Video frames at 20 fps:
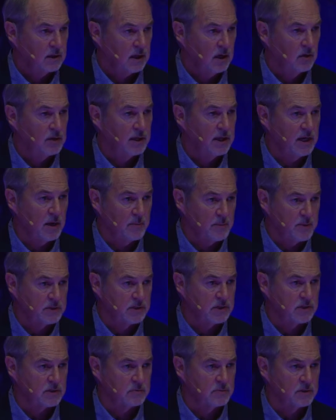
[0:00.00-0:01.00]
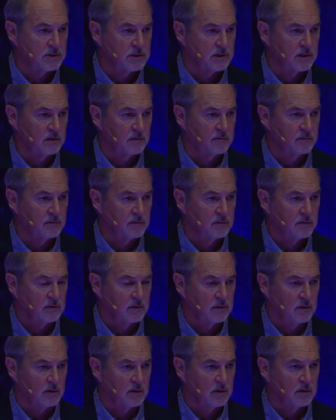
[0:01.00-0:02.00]
How can I position myself,
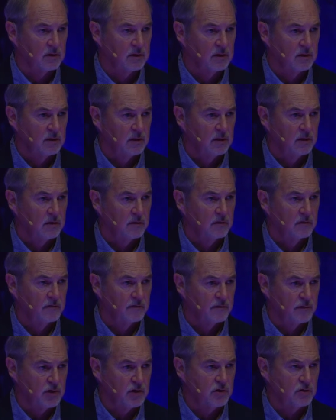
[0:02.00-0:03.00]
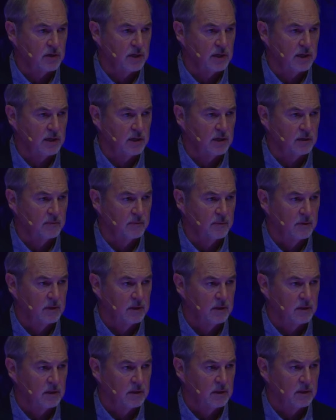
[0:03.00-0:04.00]
Lord, for your kingdom?
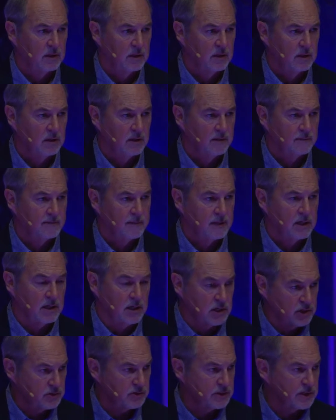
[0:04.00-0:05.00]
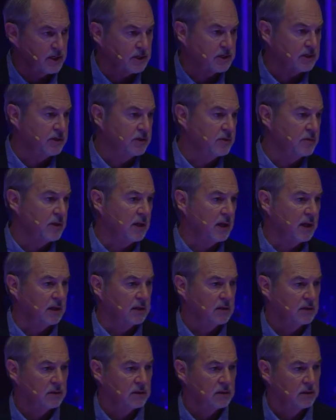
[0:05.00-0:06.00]
And as you start to do that,
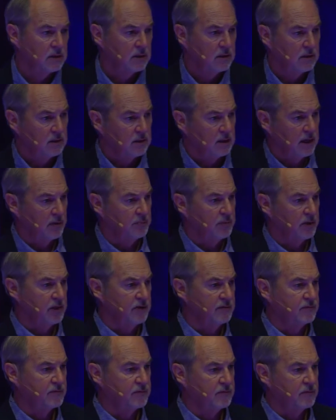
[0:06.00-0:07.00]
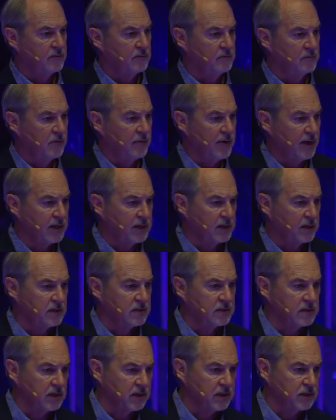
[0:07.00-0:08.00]
I believe
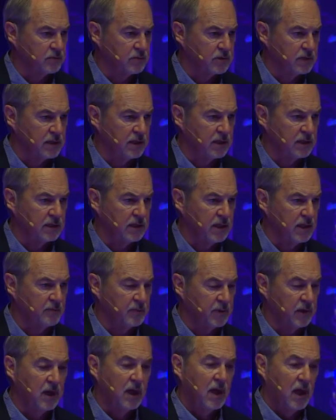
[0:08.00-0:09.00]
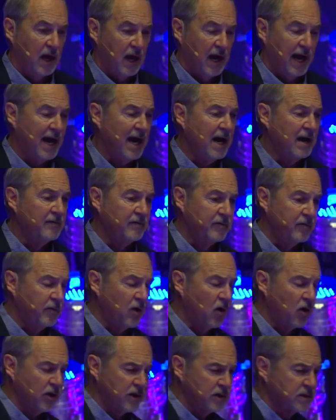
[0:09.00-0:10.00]
miraculous things will start to happen. I have,
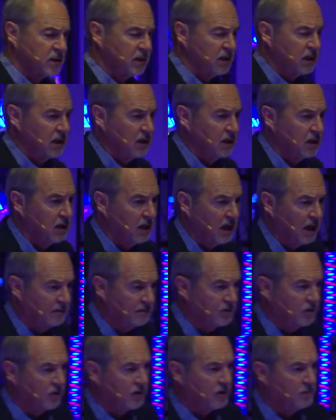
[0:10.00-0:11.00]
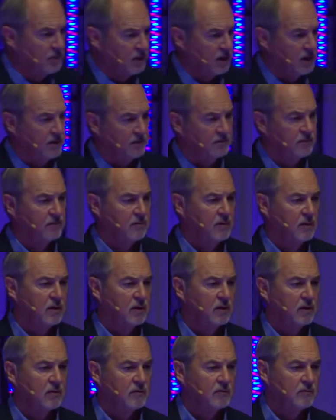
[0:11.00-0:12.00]
honestly, I've got to believe
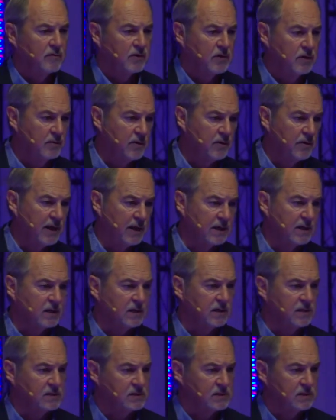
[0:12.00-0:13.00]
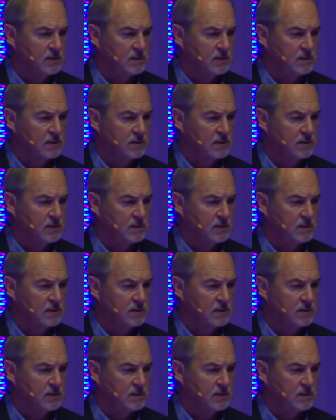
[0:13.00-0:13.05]
for the miraculous.